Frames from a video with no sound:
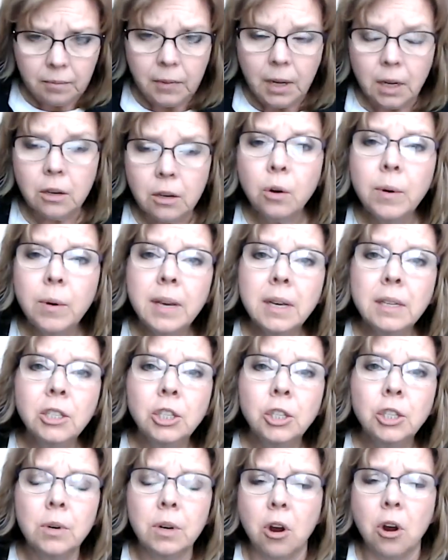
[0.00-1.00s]
going
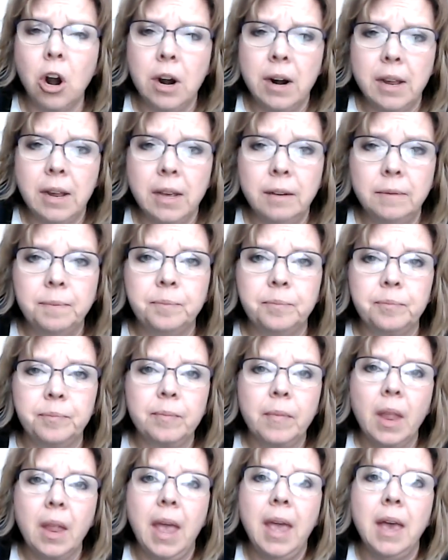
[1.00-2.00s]
into a garden,
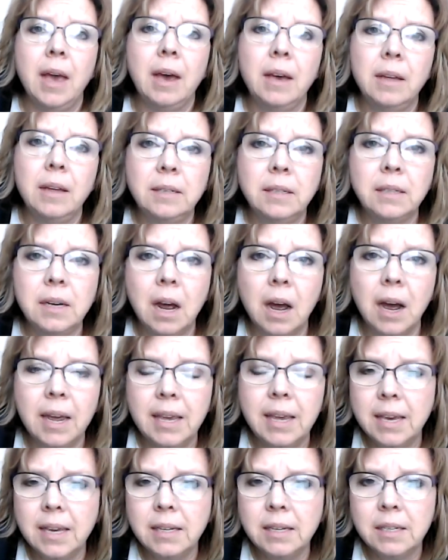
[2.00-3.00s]
and I
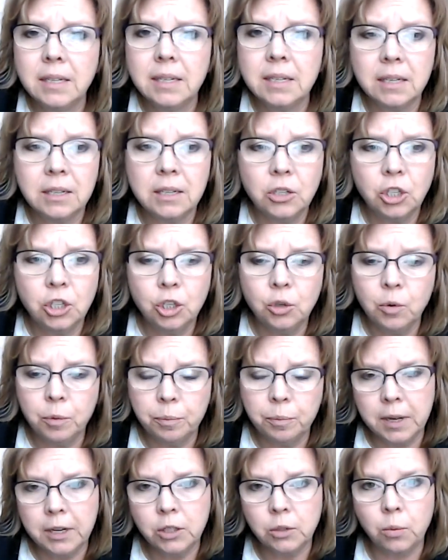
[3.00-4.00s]
get to a
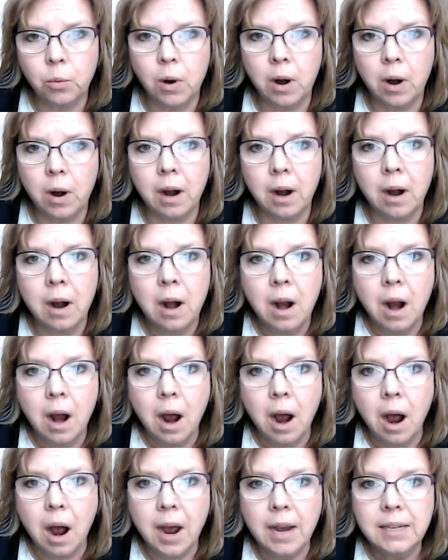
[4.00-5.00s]
place where
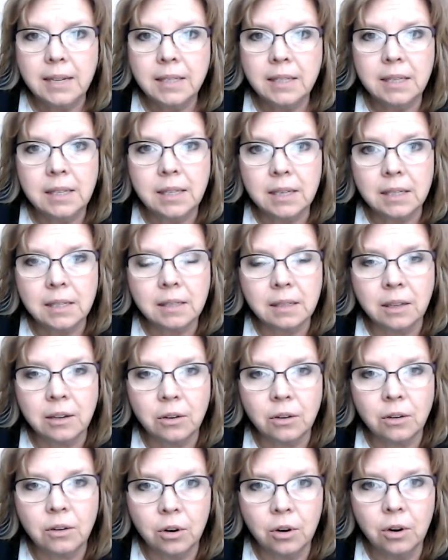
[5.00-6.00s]
I see this little
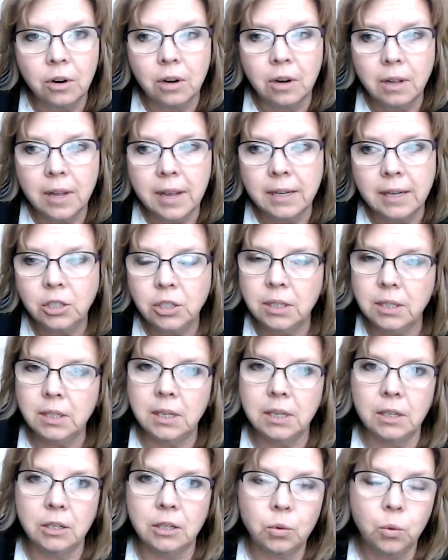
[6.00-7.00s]
girl, and she's in
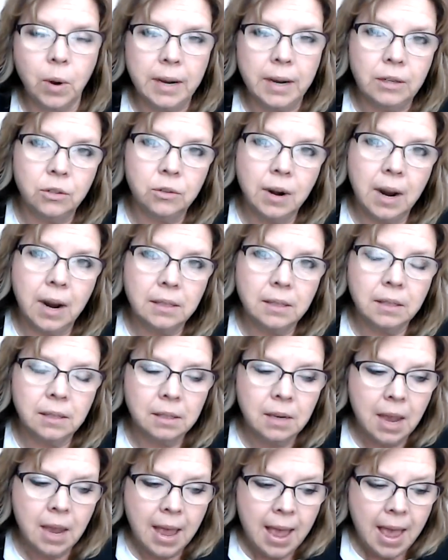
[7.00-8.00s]
this white dress,
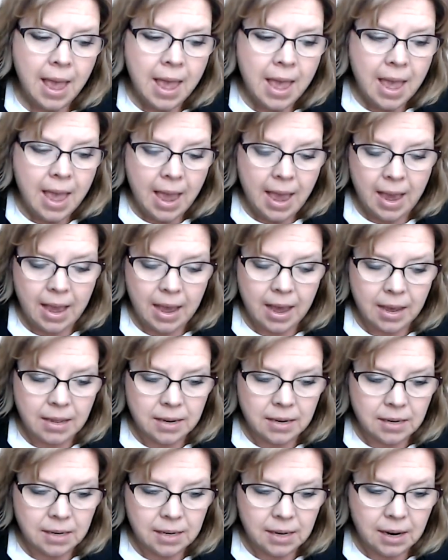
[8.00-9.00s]
and